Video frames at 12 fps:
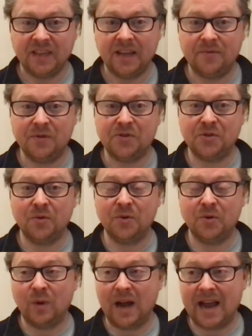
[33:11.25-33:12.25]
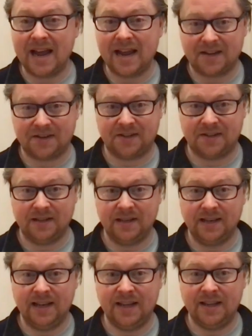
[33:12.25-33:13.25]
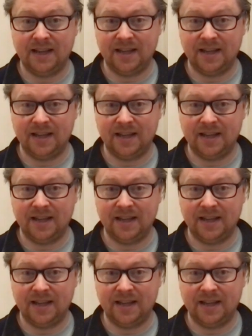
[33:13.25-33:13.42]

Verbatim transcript: If you saw your ex in,